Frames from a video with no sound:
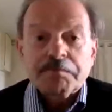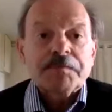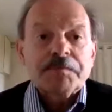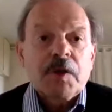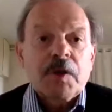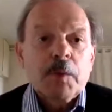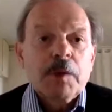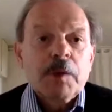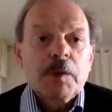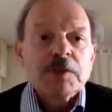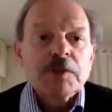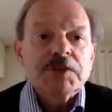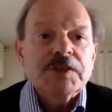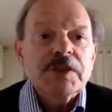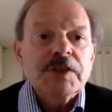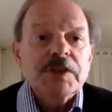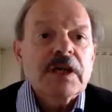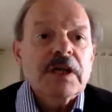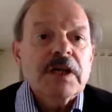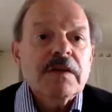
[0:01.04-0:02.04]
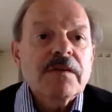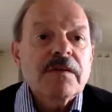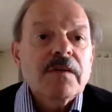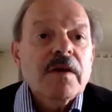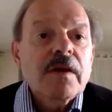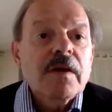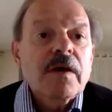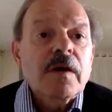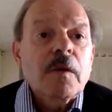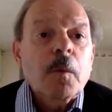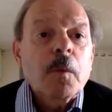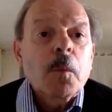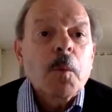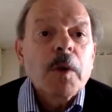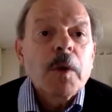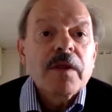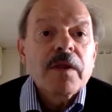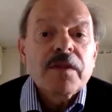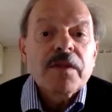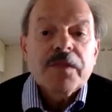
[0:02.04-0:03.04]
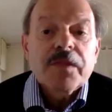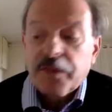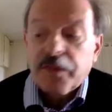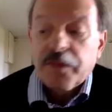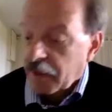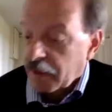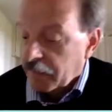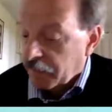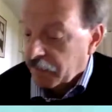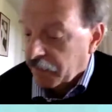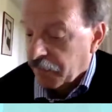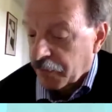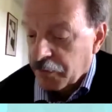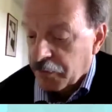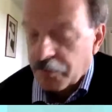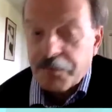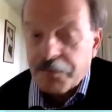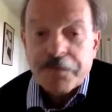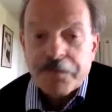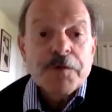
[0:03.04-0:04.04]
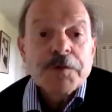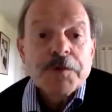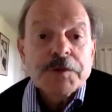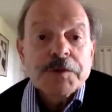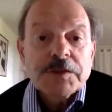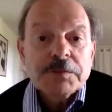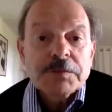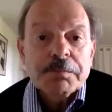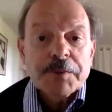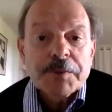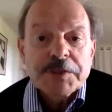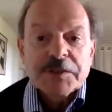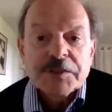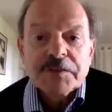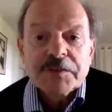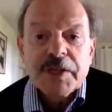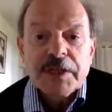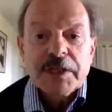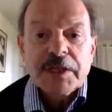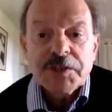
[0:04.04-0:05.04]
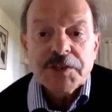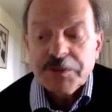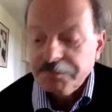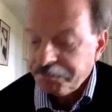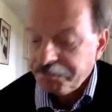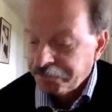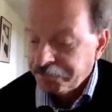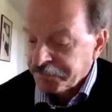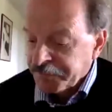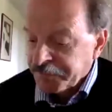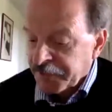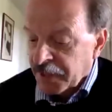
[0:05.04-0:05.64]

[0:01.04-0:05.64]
we will start with the first presentation.